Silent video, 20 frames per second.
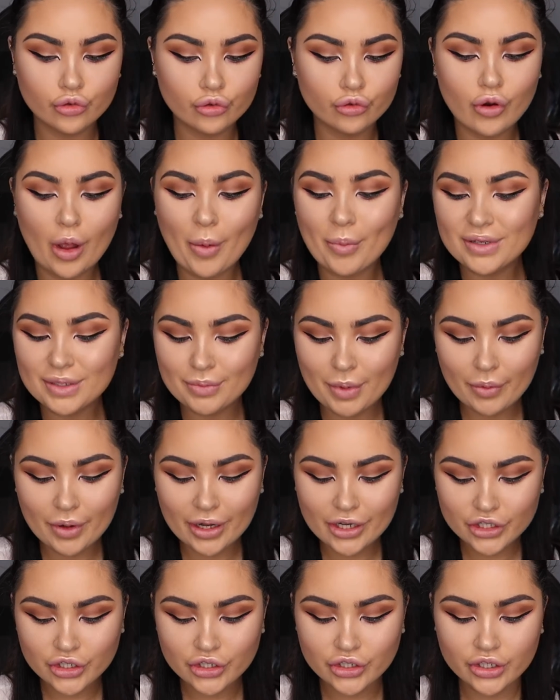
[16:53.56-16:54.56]
drop my
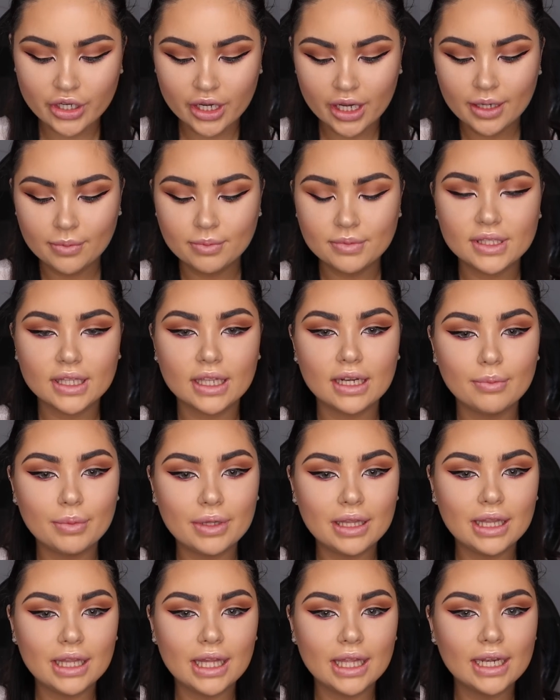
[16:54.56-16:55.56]
brush. Just gonna
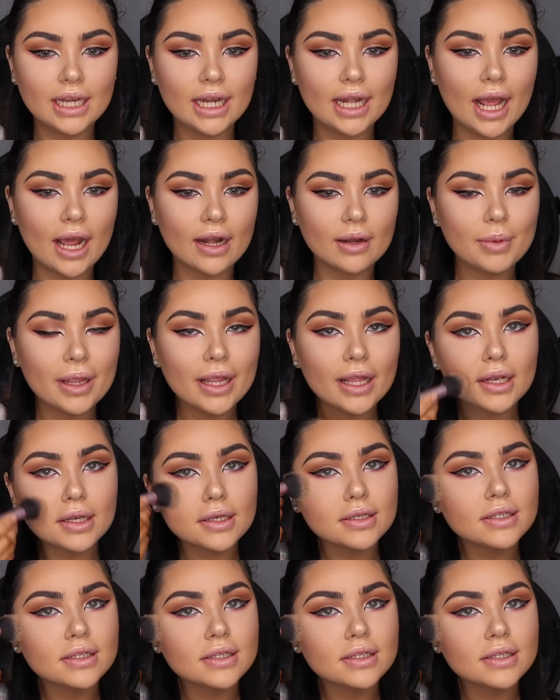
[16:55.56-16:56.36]
blend it out a bit.